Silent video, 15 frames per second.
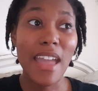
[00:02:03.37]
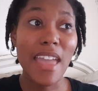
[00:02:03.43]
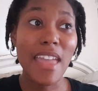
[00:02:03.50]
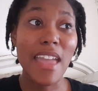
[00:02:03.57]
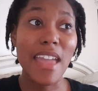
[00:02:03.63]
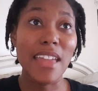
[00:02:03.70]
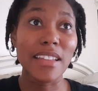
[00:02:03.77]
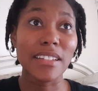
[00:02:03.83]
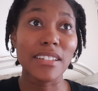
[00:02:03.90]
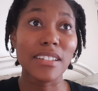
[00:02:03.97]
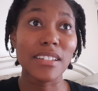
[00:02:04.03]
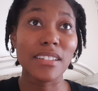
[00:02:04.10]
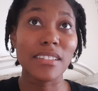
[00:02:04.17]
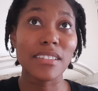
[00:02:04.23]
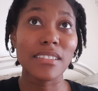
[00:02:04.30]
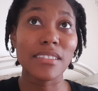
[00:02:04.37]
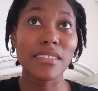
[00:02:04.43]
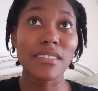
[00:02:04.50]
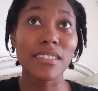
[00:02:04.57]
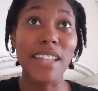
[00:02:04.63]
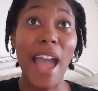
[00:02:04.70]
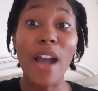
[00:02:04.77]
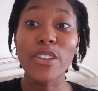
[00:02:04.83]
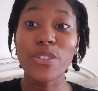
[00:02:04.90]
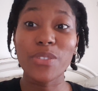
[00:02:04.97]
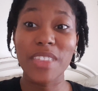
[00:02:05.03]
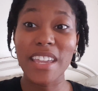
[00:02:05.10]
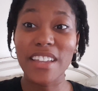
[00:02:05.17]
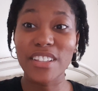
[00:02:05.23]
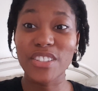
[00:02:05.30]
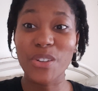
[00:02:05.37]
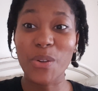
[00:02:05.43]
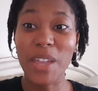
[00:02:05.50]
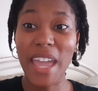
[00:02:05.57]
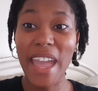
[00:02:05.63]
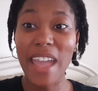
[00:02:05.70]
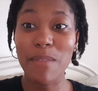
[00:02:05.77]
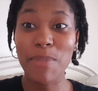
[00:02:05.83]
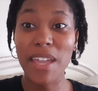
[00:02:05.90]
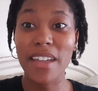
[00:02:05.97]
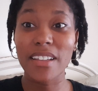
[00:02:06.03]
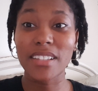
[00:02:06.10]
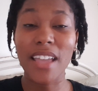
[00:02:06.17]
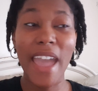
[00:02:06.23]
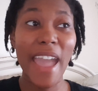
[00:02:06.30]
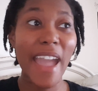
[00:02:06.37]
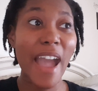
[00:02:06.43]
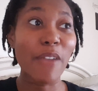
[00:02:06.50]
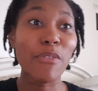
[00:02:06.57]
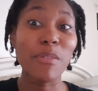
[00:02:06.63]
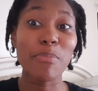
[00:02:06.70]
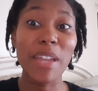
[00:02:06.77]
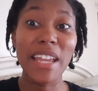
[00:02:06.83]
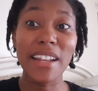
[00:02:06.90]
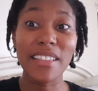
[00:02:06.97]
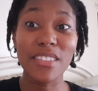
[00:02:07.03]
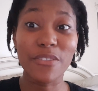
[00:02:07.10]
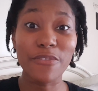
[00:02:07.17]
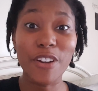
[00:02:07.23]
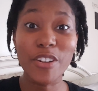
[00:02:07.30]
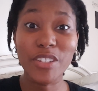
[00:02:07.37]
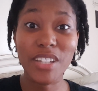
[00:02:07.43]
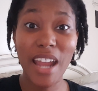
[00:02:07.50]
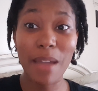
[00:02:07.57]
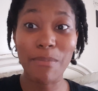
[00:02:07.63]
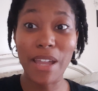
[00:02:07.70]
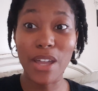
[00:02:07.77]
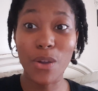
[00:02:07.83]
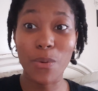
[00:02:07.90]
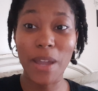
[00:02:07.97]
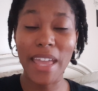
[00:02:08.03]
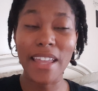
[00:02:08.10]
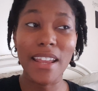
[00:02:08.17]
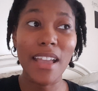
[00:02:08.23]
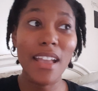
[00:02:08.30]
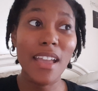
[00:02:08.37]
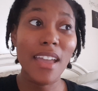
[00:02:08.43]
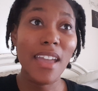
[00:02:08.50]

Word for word: and now you think it's okay because, hey, I repented the first time I quit